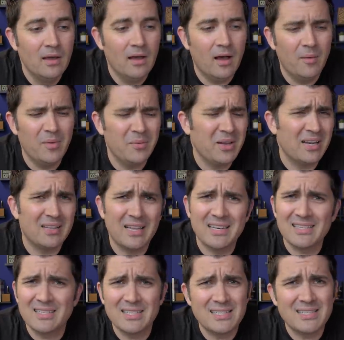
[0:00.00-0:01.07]
Um, then we got a
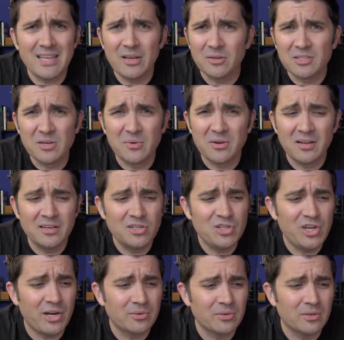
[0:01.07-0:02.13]
lot of just sales going on in
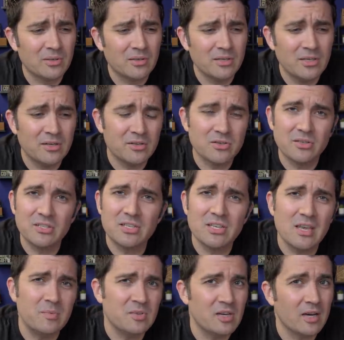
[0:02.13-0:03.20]
general, you know, so just
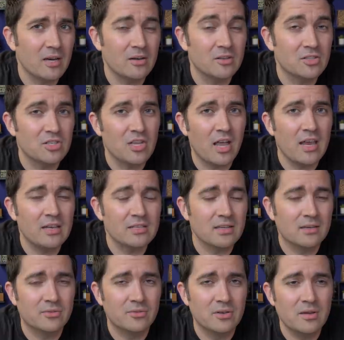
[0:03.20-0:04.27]
keep checking our site,
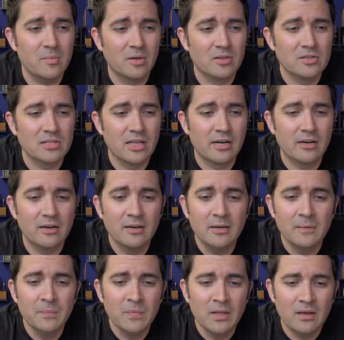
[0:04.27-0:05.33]
sign up for email newsletter.
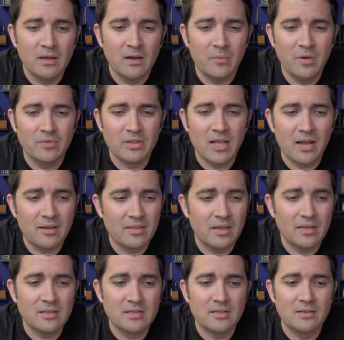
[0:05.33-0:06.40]
Um, we have a lot of
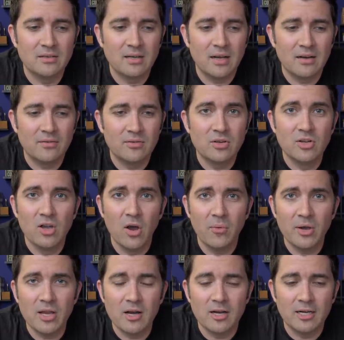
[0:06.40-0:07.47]
things that are kind of
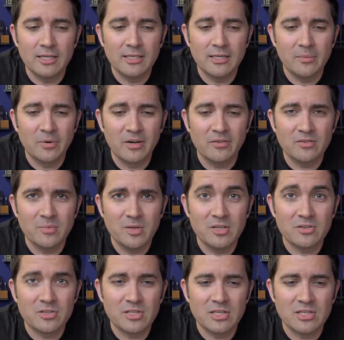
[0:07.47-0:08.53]
going on and we're gonna have some
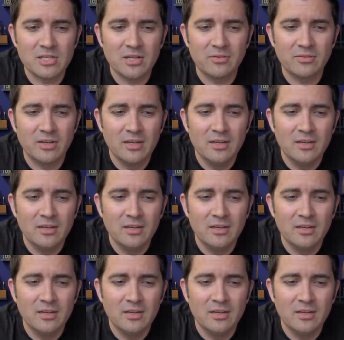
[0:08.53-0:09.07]
interesting stuff